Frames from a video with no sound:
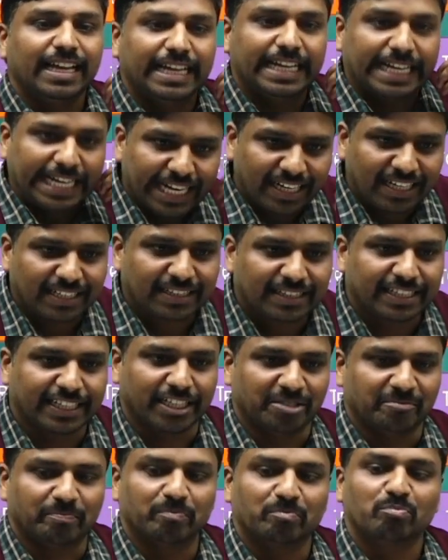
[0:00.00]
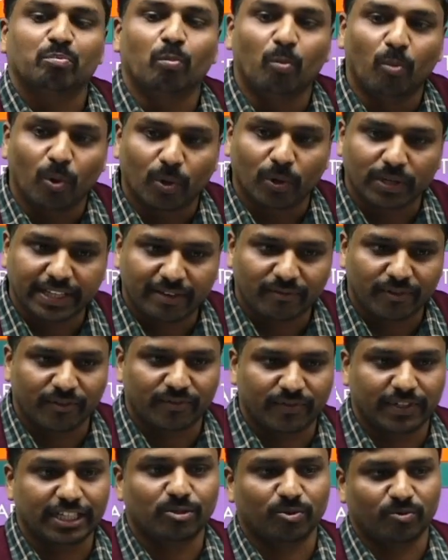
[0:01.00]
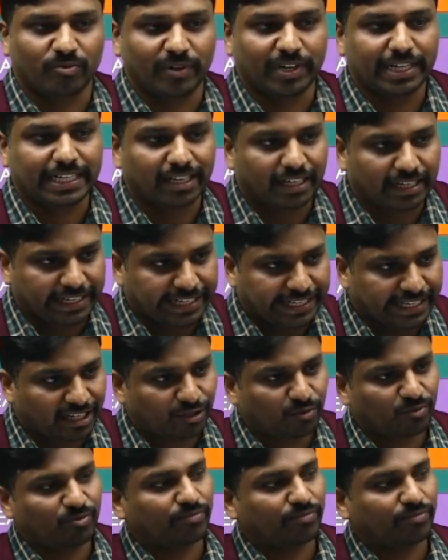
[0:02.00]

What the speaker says: anything more than 15 to 20 or nearer to